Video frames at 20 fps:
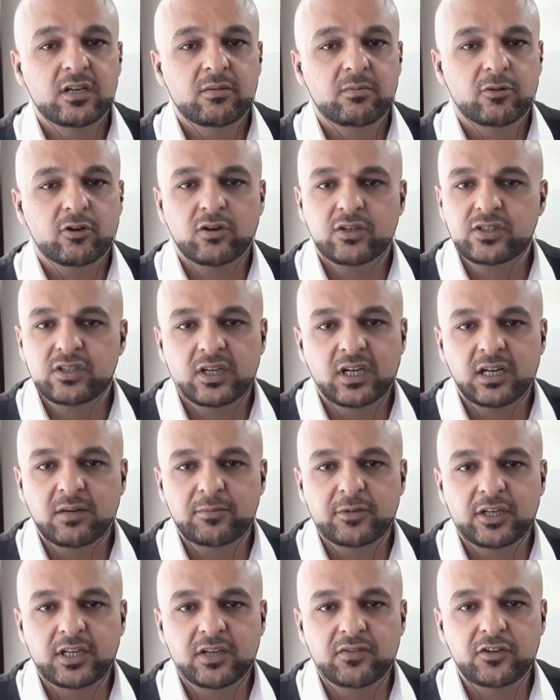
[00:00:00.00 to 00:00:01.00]
because you're going to
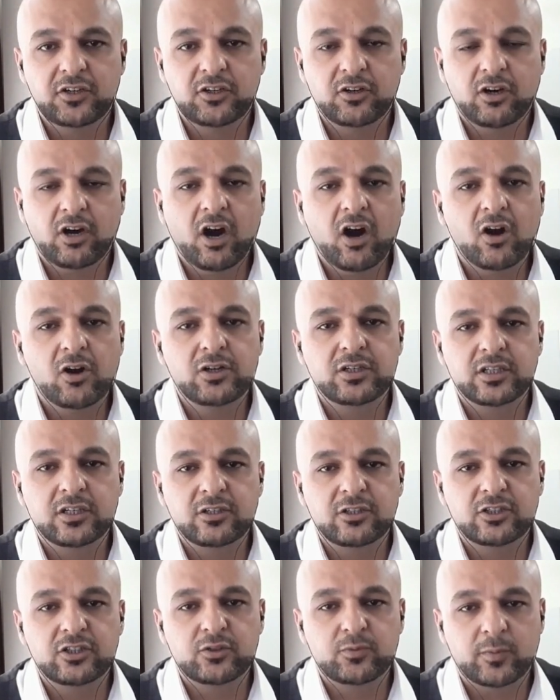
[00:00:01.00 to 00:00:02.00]
be giving your
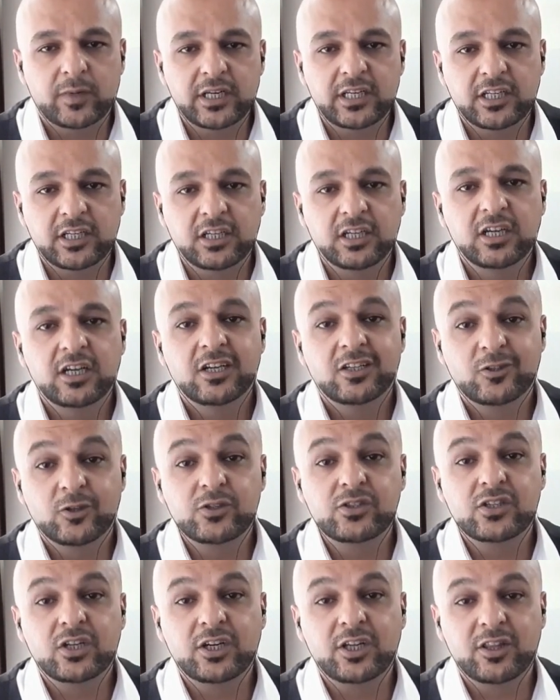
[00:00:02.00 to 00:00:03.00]
hard-earned money to
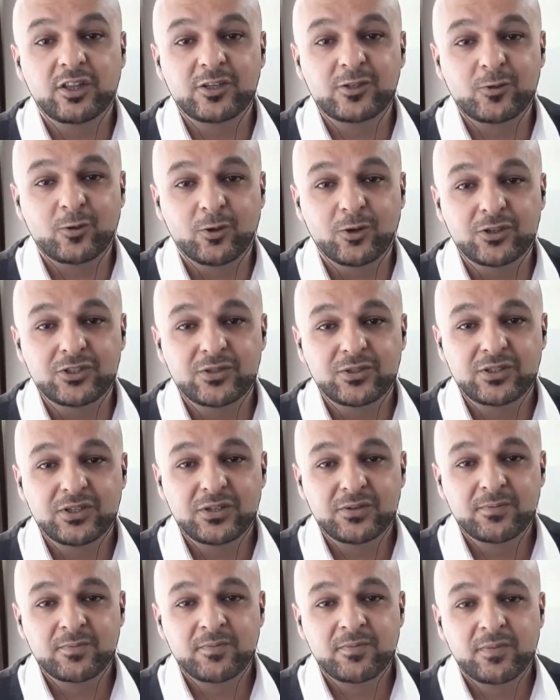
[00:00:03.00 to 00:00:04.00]
study this course.
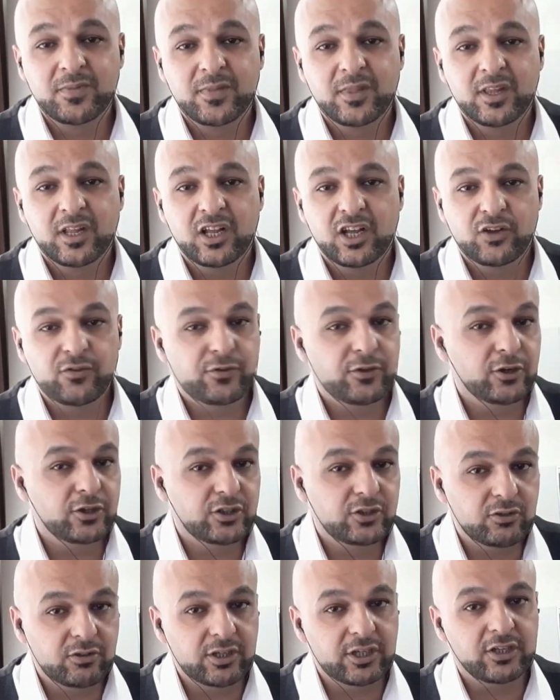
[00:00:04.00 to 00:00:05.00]
If you're
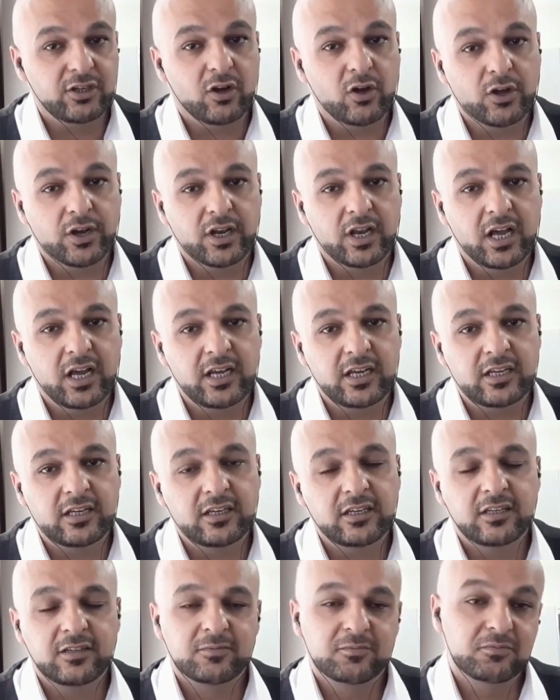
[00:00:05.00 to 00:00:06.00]
doing it
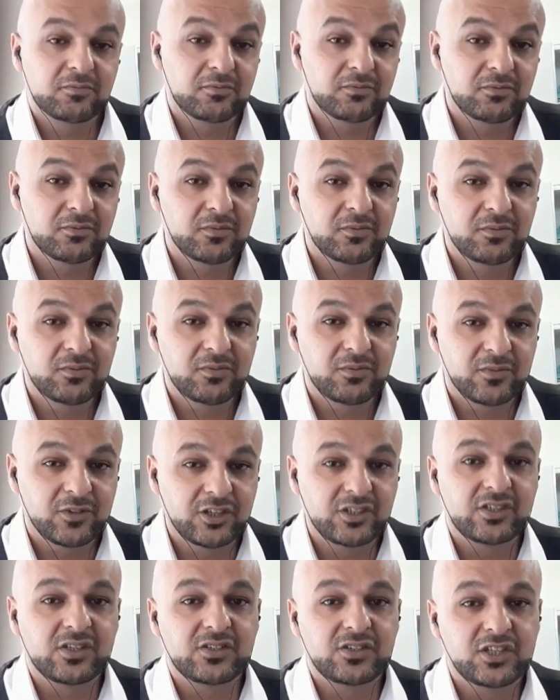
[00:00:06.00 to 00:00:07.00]
online,
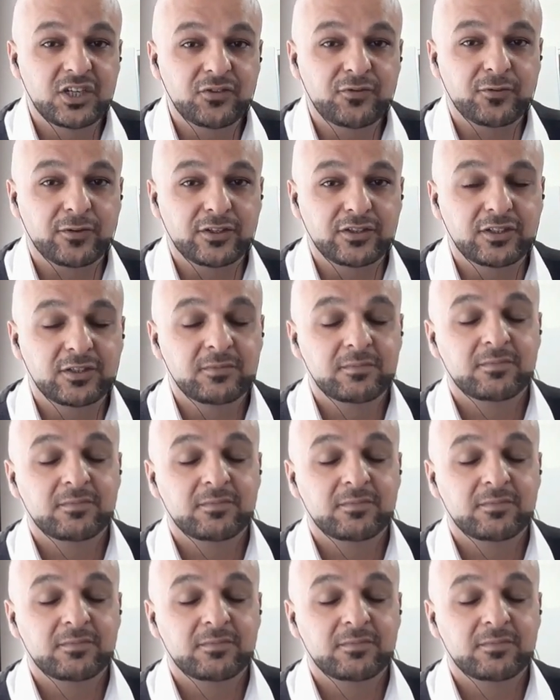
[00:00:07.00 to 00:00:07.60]
this is different.